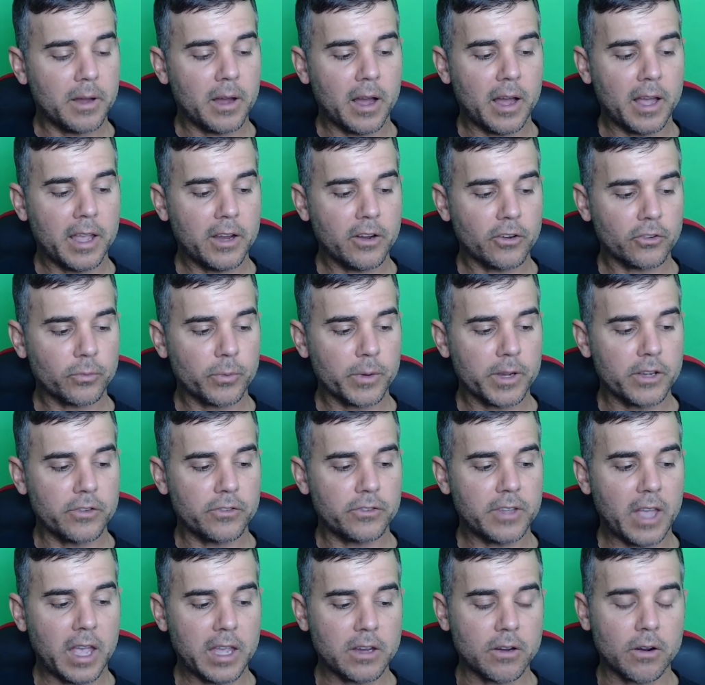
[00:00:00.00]
Here's where you
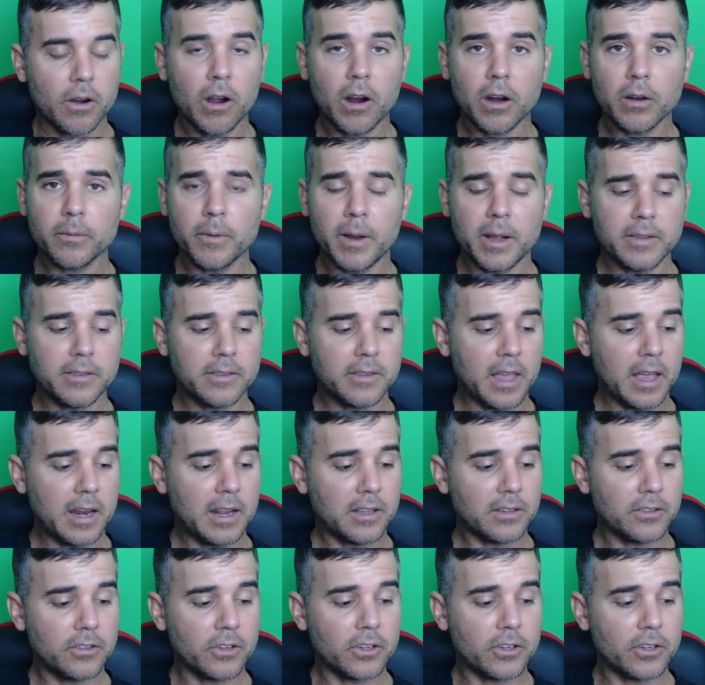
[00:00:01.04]
set your heart rate settings.